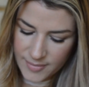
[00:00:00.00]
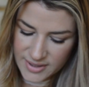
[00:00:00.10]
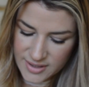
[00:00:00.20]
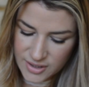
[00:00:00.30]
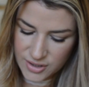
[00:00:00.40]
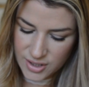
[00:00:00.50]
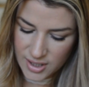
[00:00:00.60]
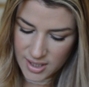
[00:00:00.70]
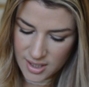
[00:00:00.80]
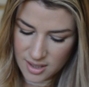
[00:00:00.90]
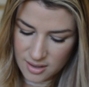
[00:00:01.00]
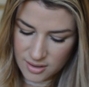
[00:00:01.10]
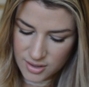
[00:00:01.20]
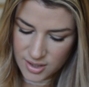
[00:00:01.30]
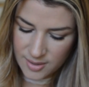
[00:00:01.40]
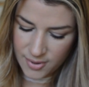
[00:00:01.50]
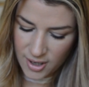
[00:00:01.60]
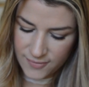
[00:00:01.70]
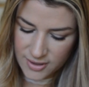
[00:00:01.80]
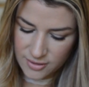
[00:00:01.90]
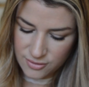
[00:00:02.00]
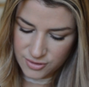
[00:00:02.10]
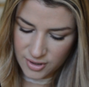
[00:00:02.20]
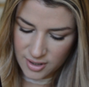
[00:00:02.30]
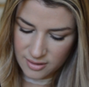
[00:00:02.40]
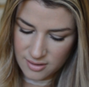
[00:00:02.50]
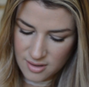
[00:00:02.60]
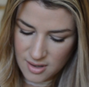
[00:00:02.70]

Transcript: This is a good perfect neutral.